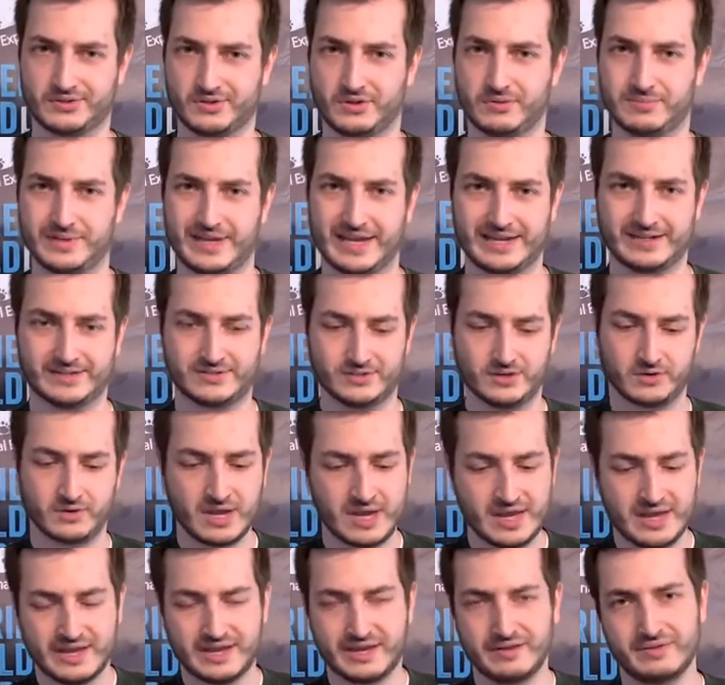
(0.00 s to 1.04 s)
back. So
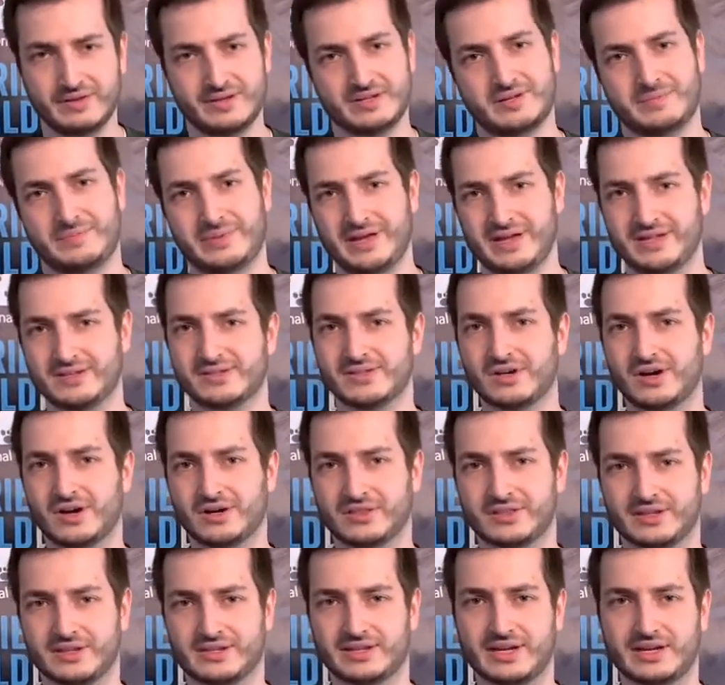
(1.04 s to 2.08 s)
it really depends on
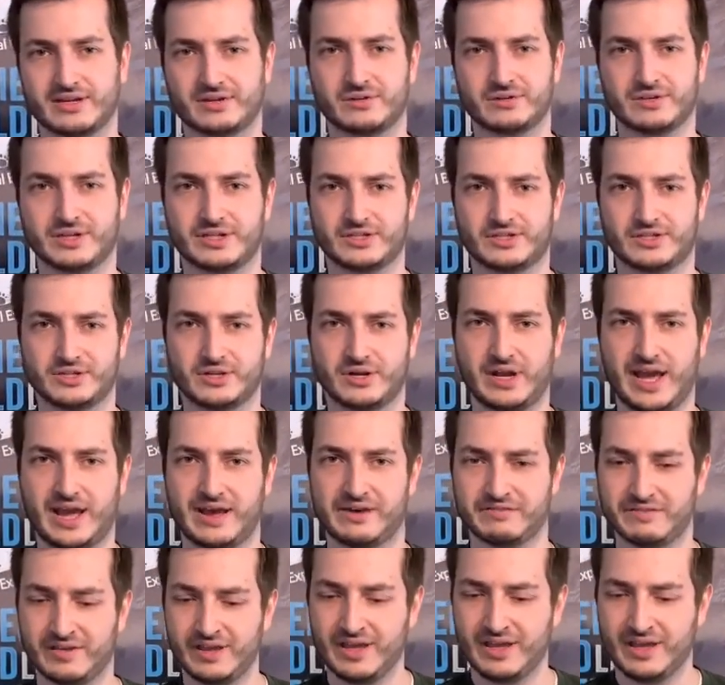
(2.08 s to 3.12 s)
the gecko that you have.
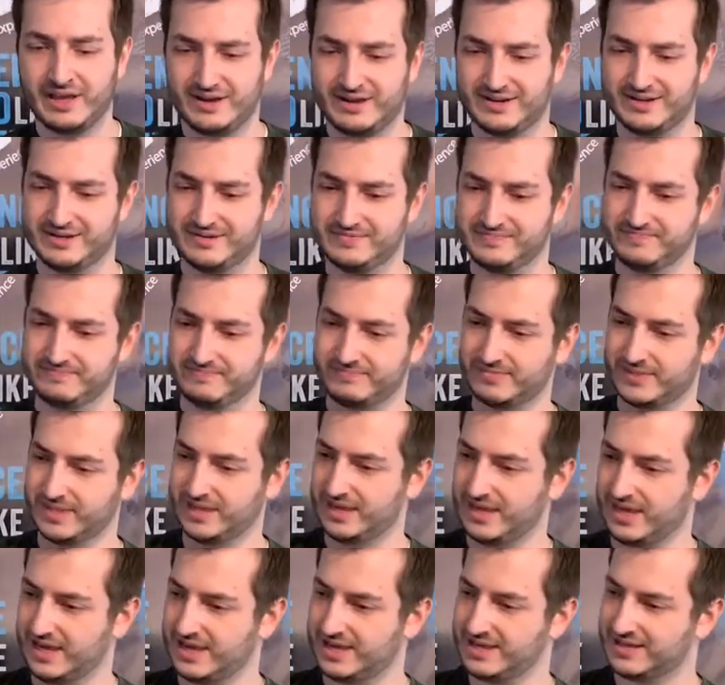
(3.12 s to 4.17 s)

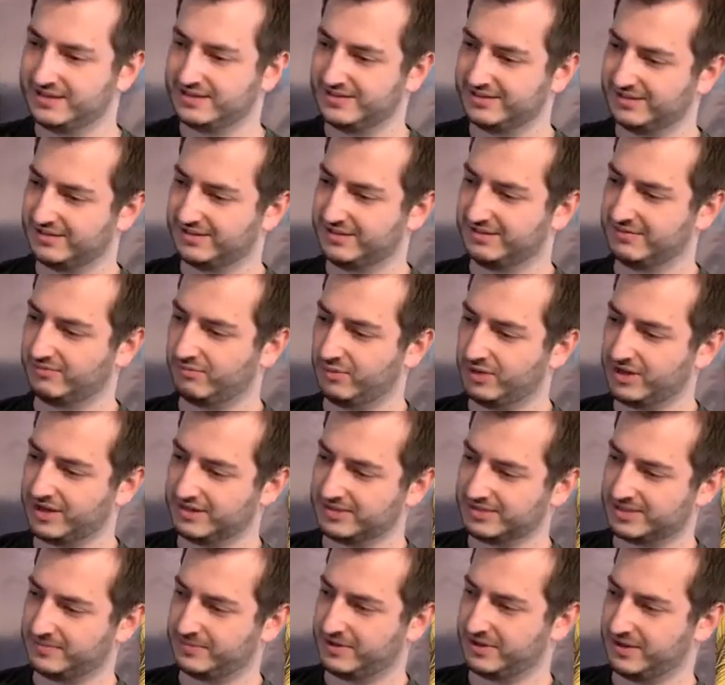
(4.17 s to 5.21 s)
And what
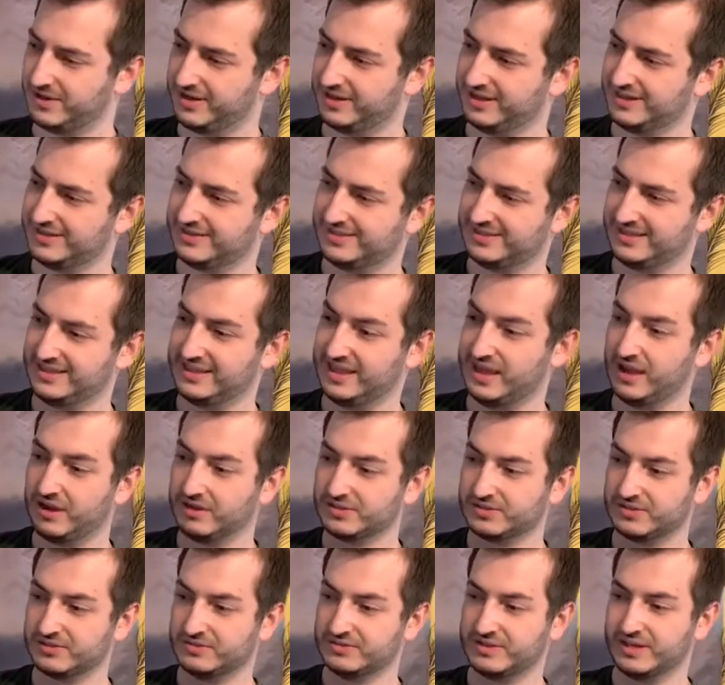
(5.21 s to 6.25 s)
else about it? Let's see. Their
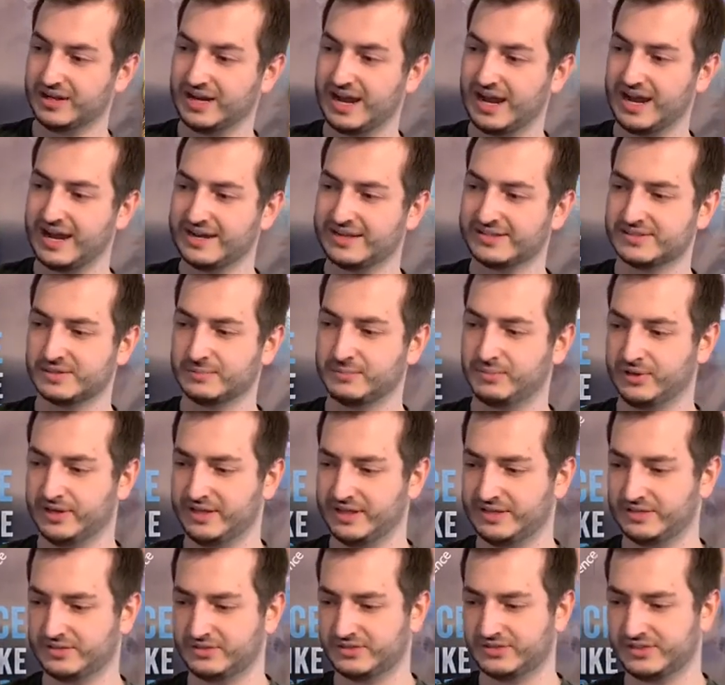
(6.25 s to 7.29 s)
eyes are pretty
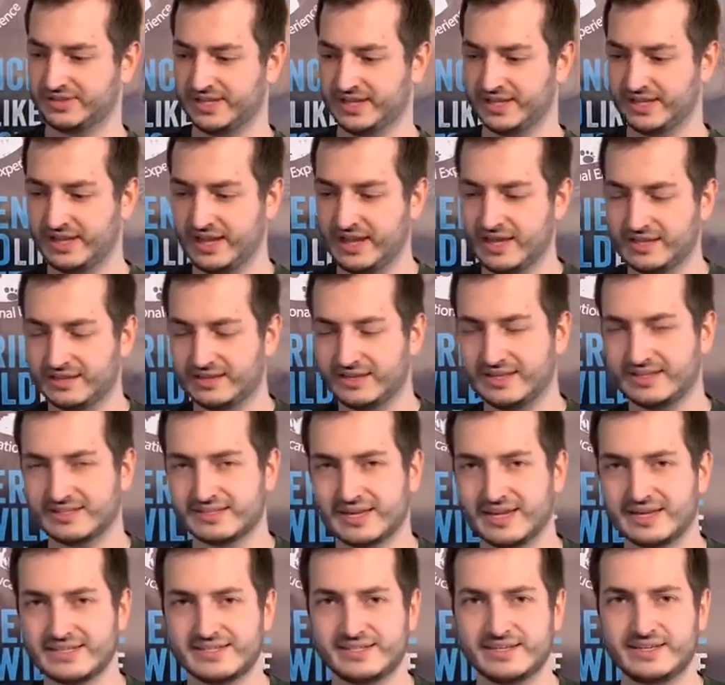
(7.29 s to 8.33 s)
interesting. These
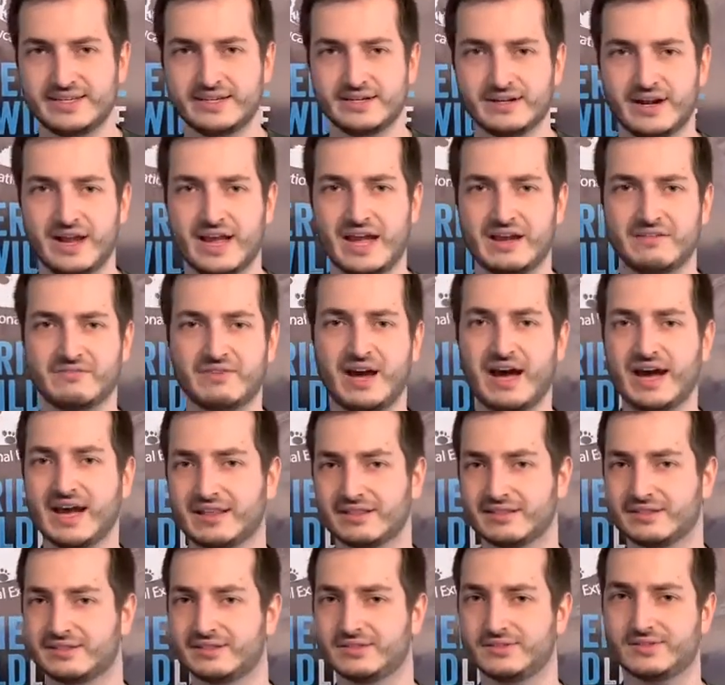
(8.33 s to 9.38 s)
guys here have
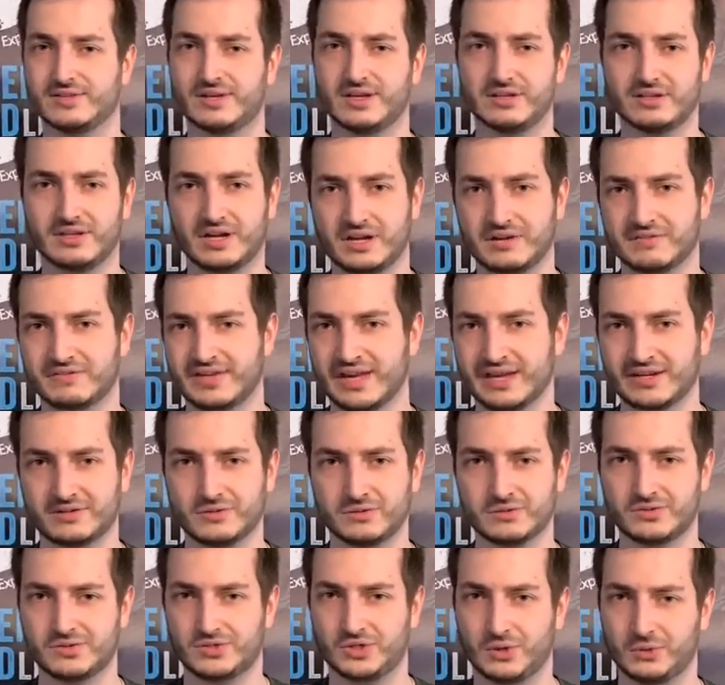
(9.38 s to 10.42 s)
eyelids. A lot of
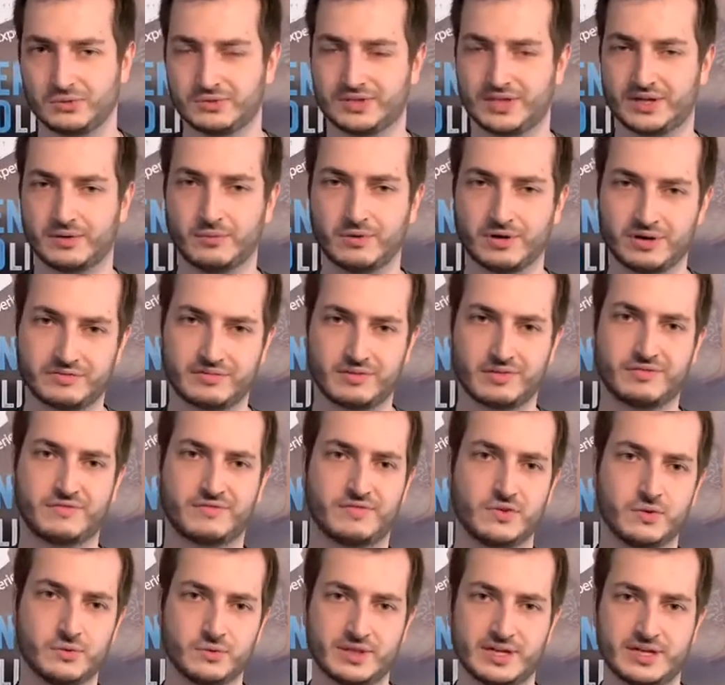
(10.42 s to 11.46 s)
geckos don't. They're one of the
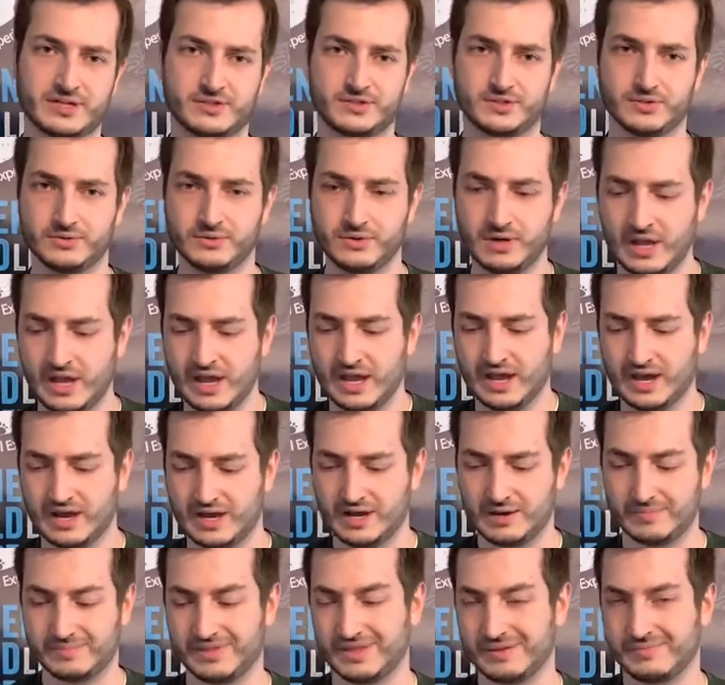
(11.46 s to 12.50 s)
few that do.
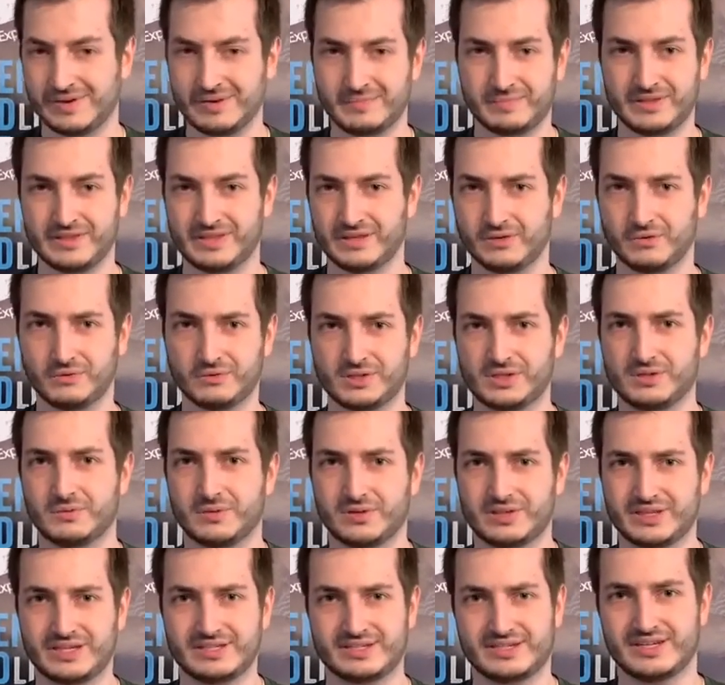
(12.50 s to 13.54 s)
They might be the only one
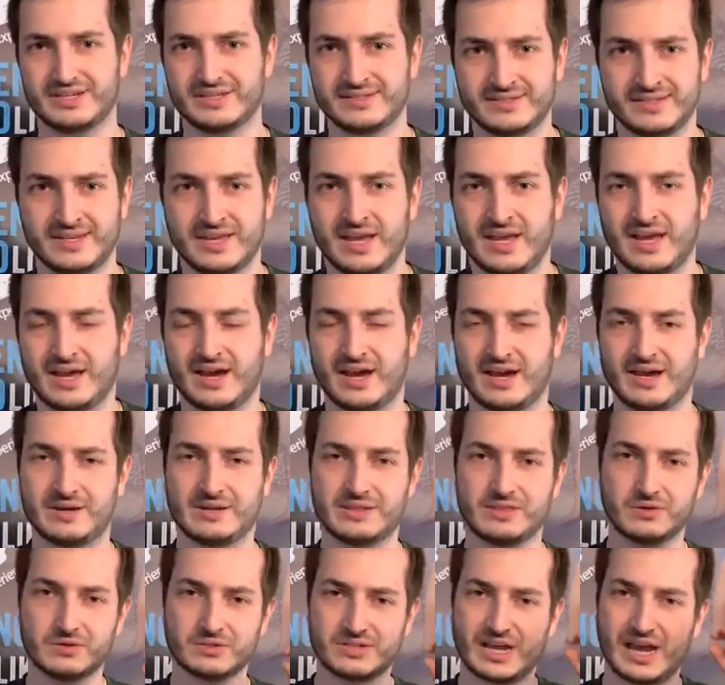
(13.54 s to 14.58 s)
that does. And
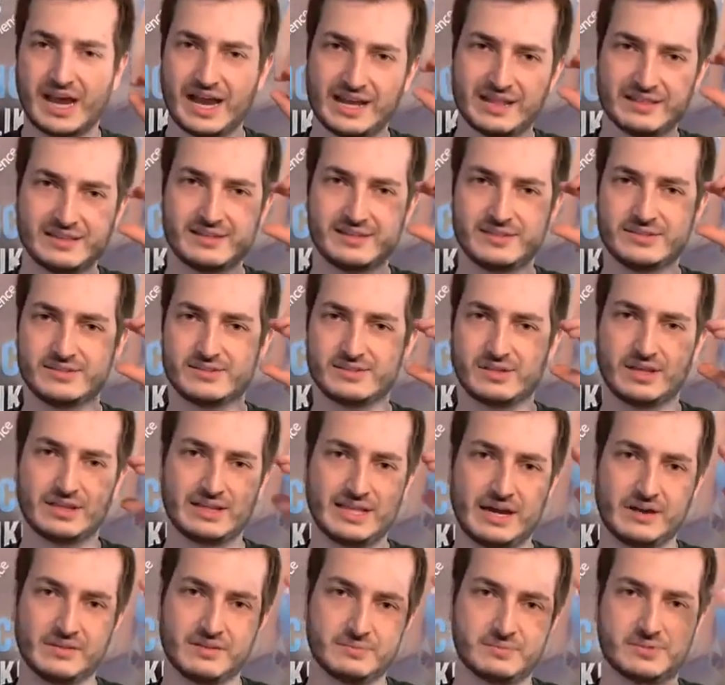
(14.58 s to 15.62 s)
those eyelids allow them to